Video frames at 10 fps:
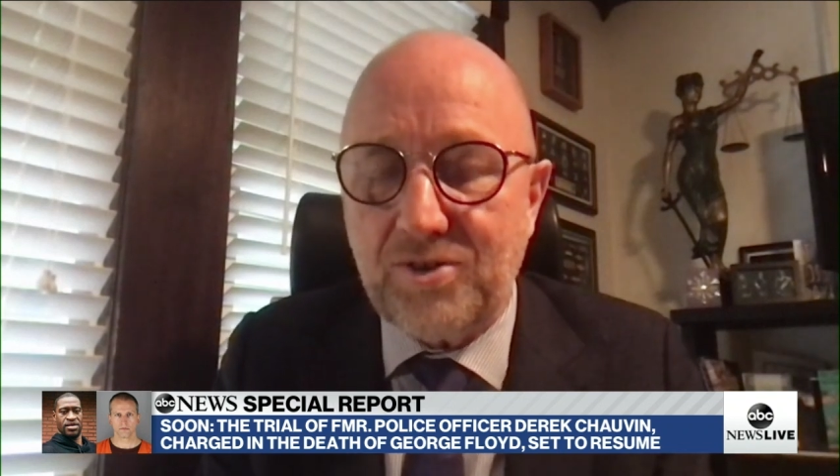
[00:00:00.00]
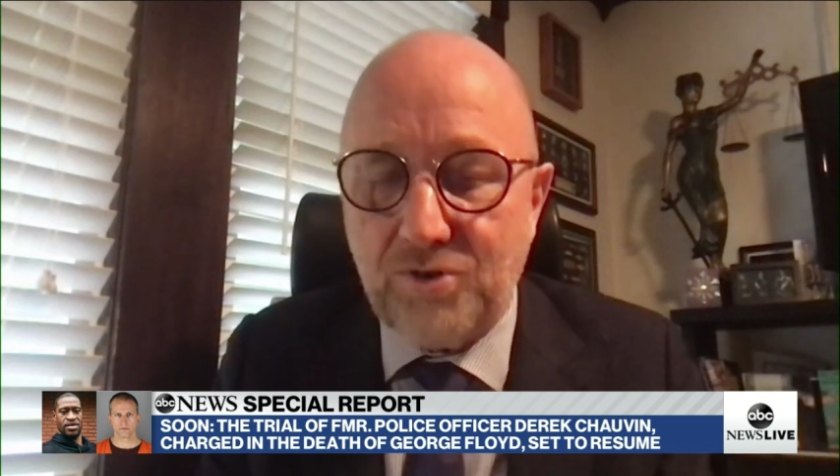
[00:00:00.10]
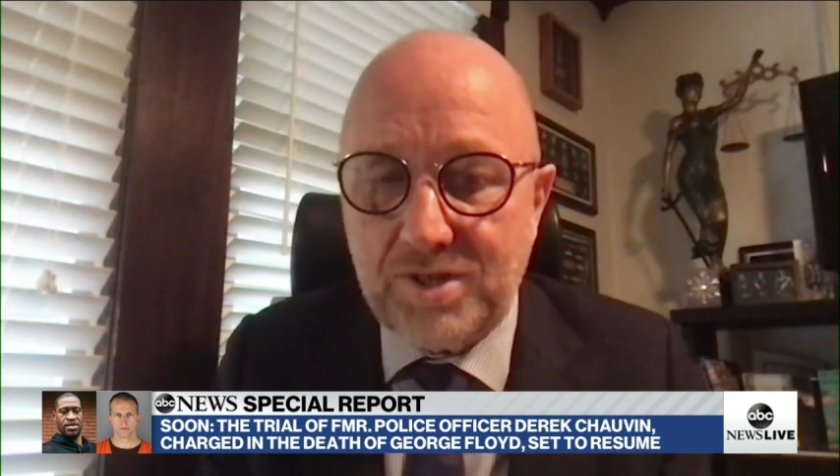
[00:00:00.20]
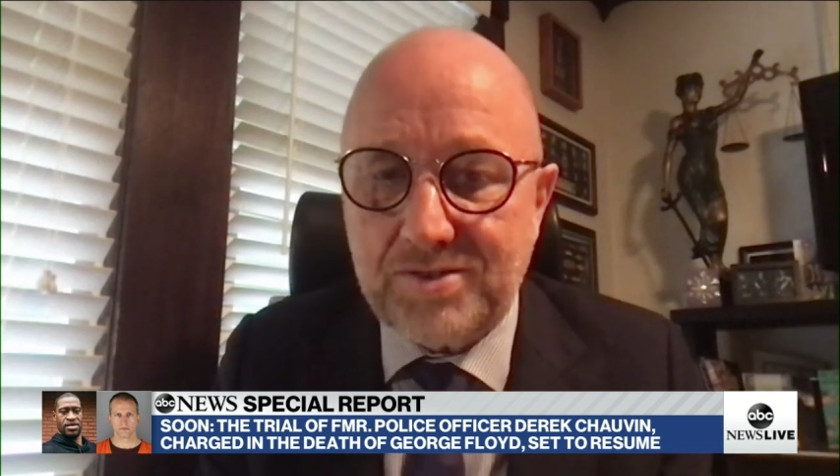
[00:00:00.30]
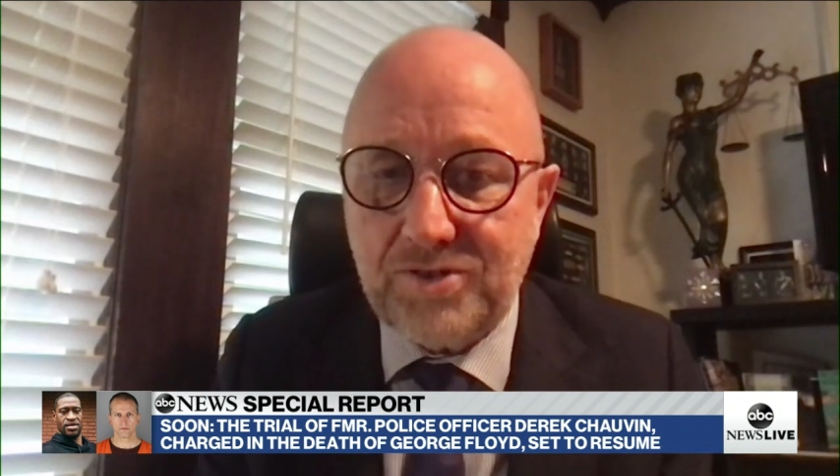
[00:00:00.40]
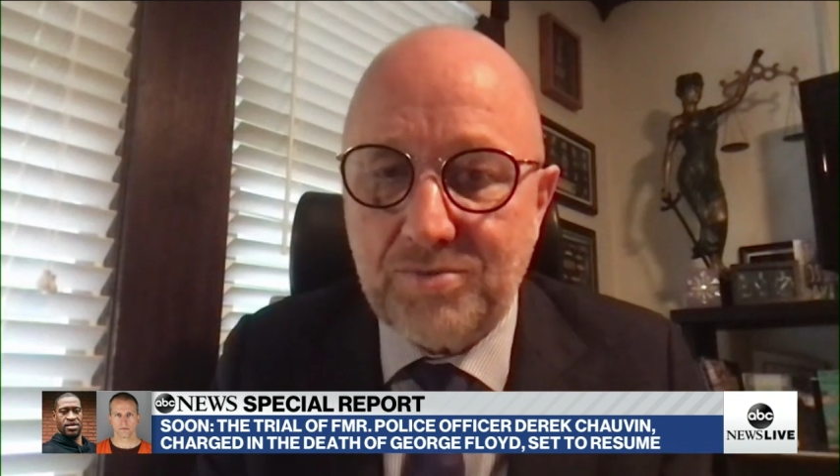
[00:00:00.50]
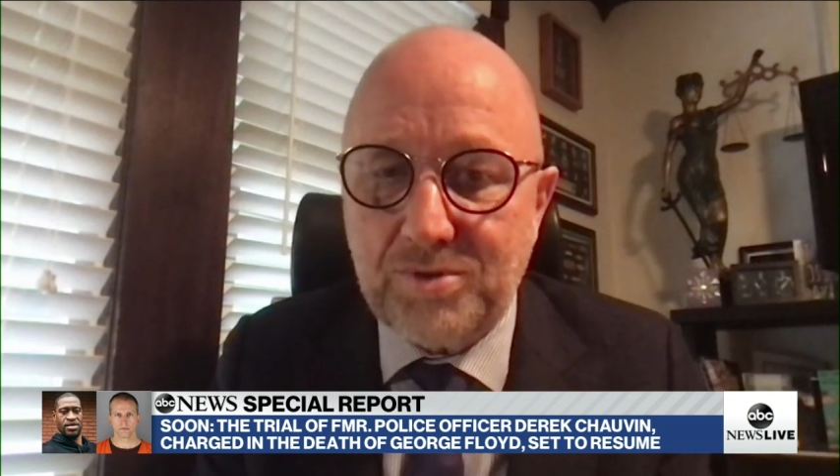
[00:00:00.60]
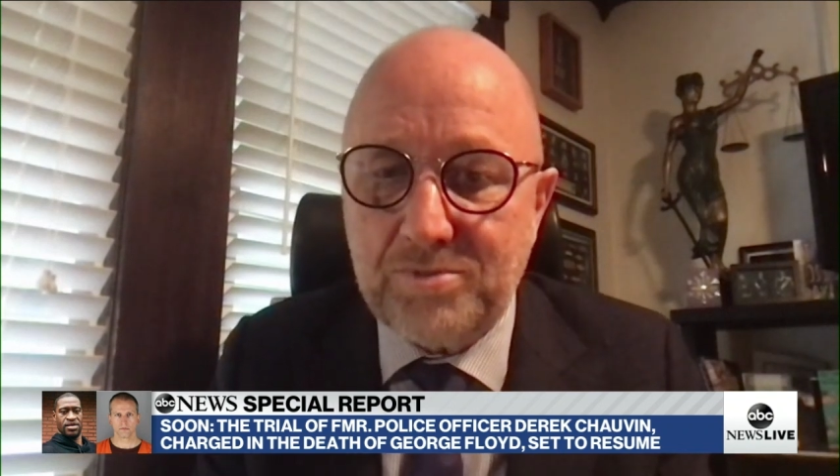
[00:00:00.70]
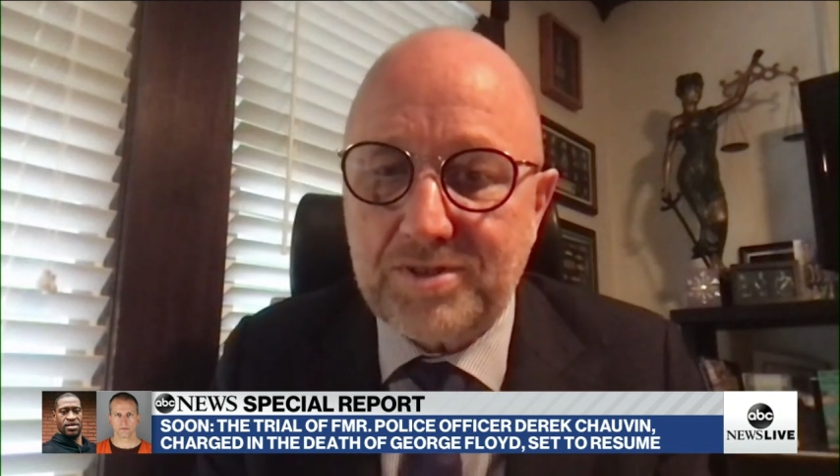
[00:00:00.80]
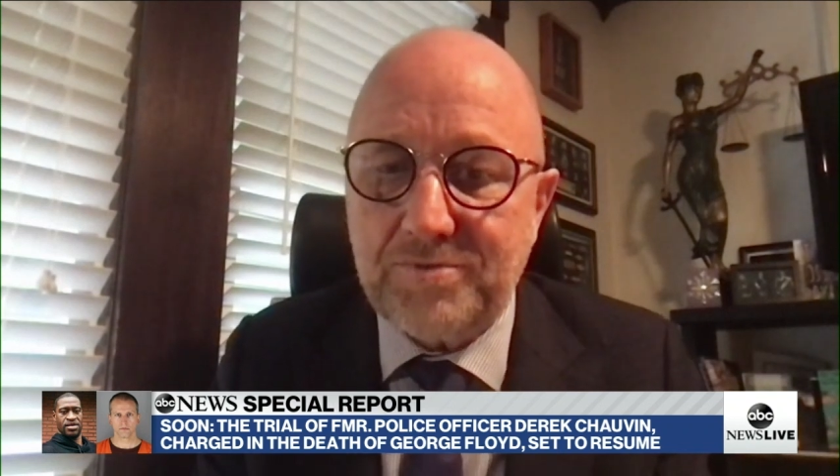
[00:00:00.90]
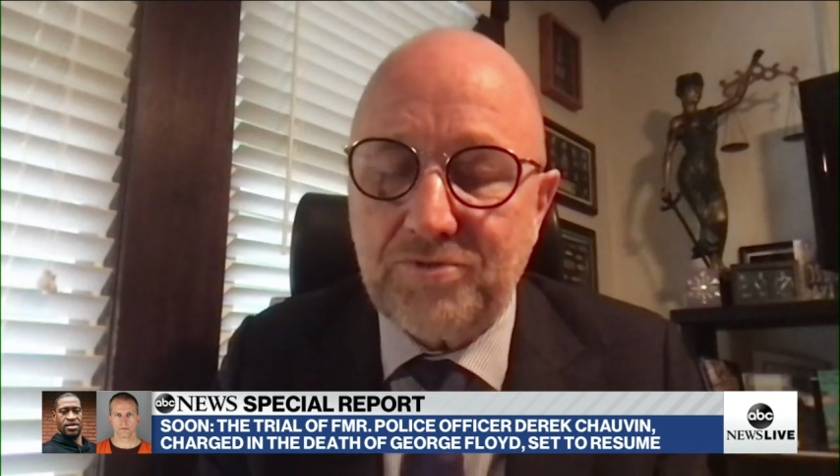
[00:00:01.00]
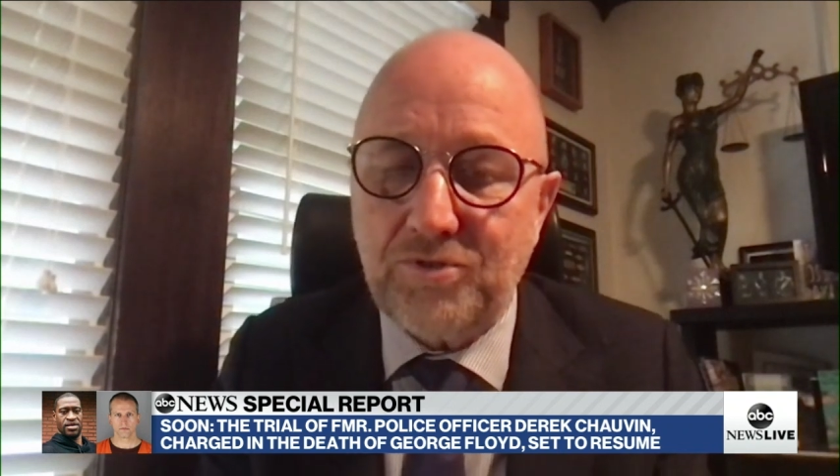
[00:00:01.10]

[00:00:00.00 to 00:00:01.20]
her history with Mr.